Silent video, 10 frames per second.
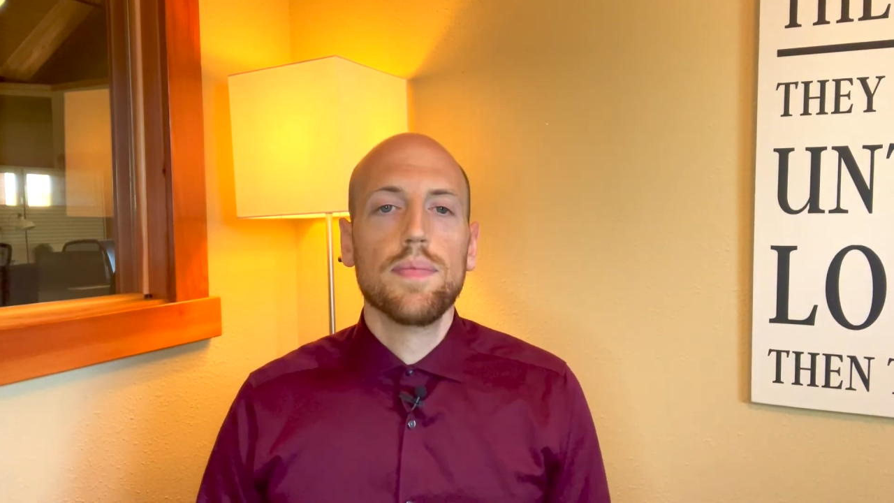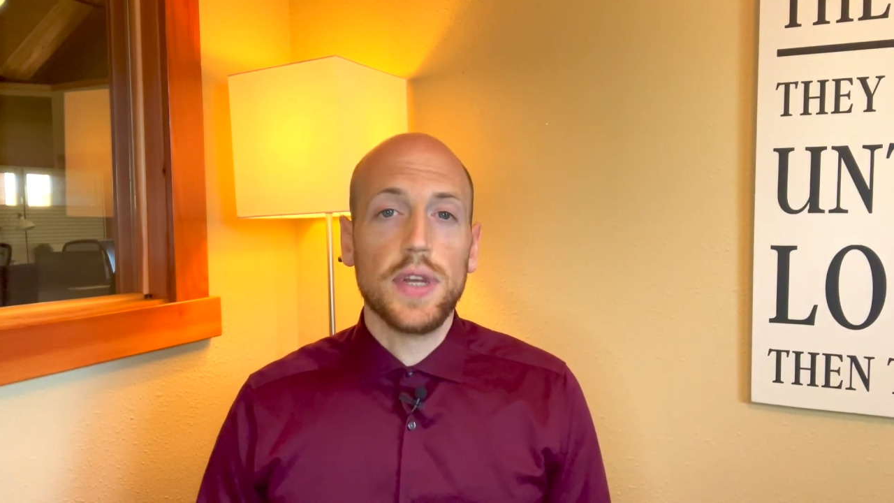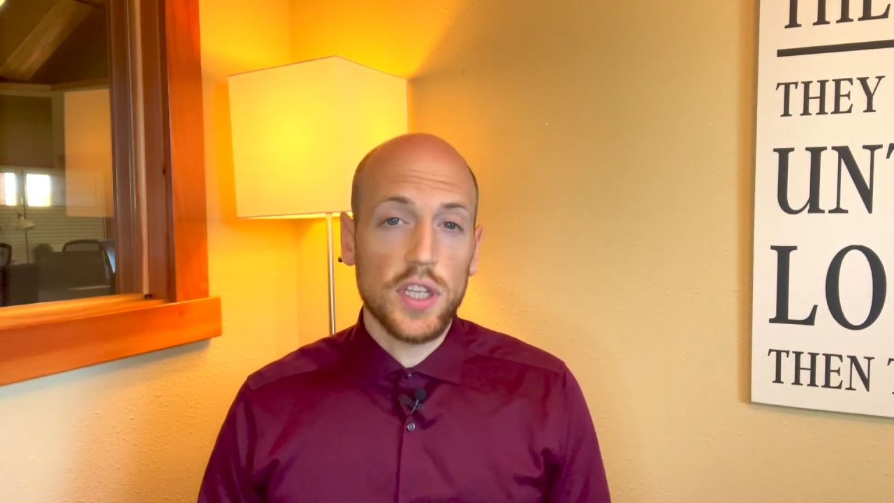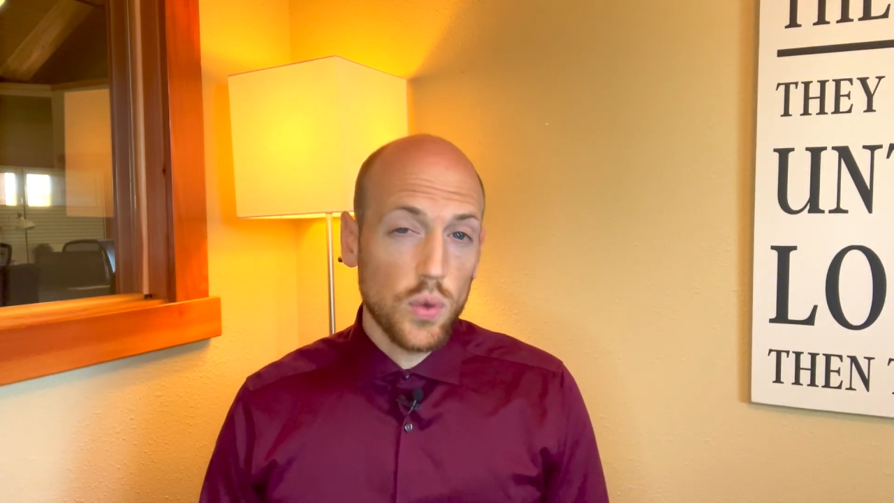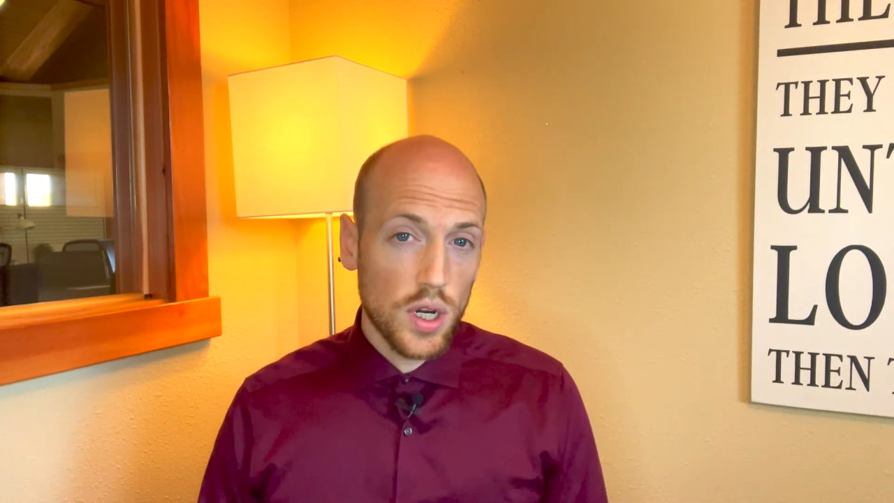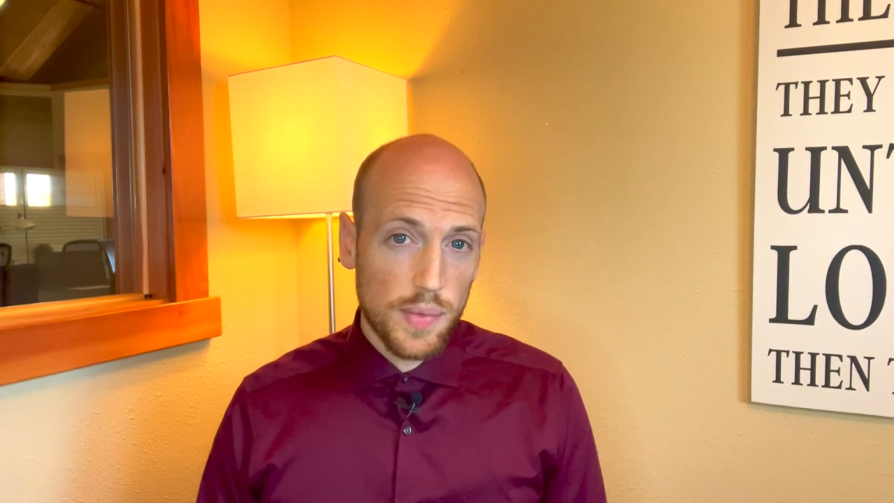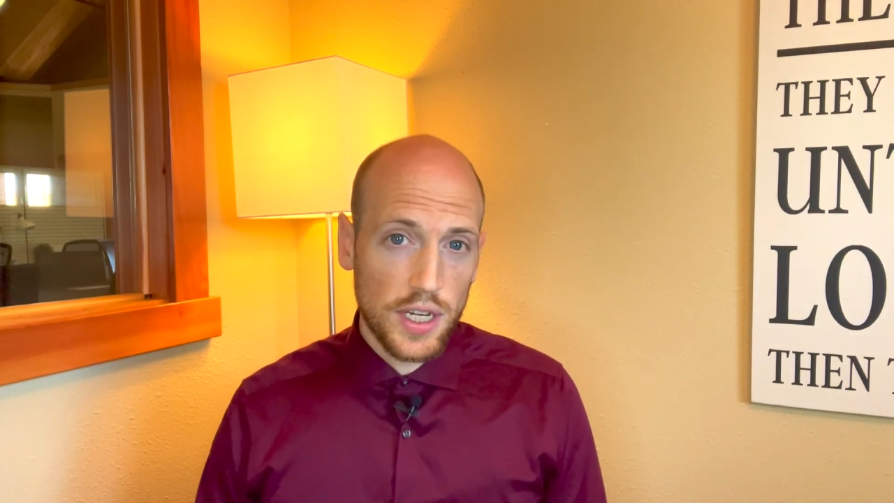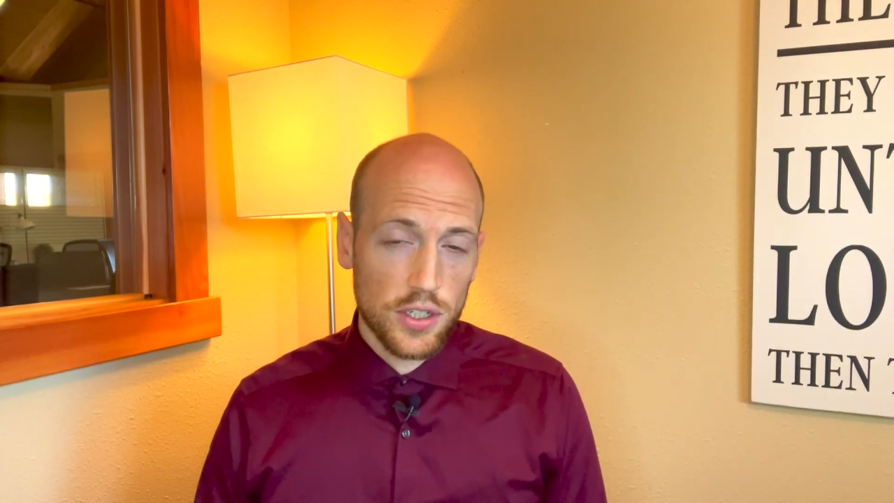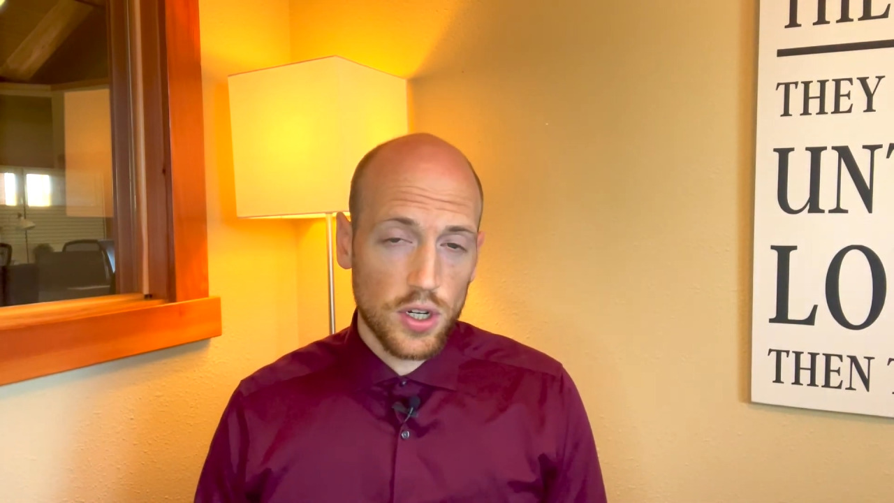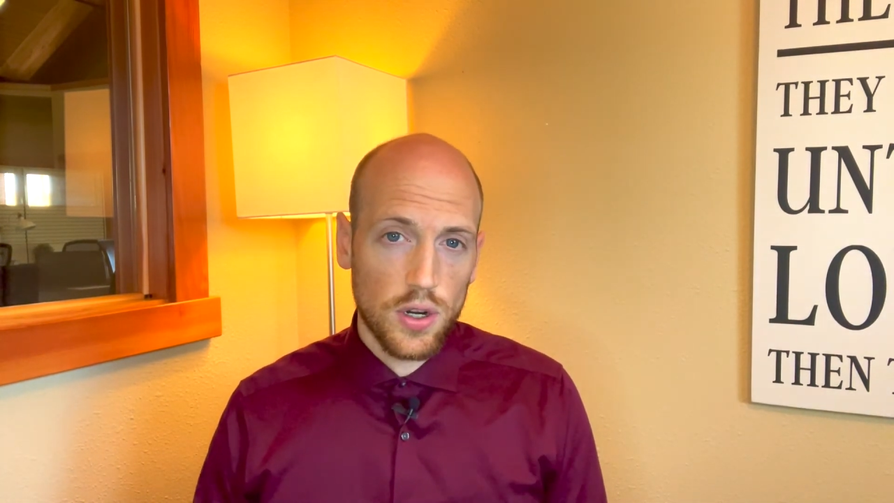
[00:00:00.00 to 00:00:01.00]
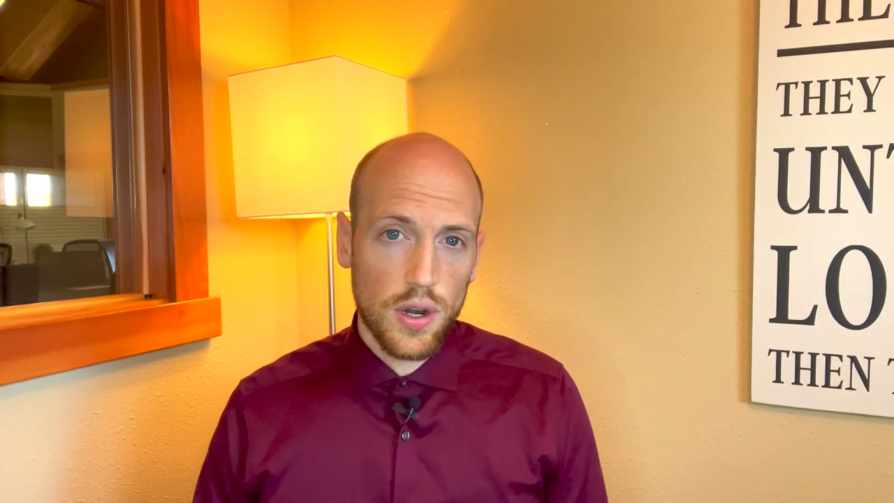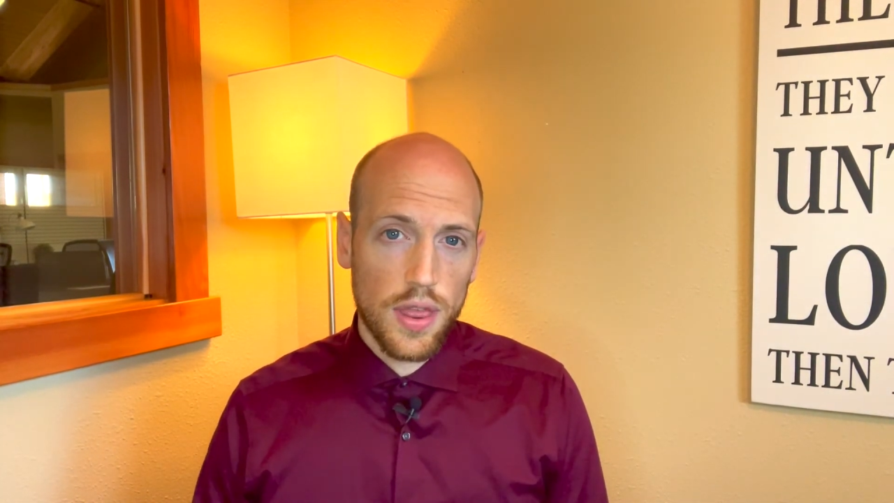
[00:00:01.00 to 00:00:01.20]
But you want to make sure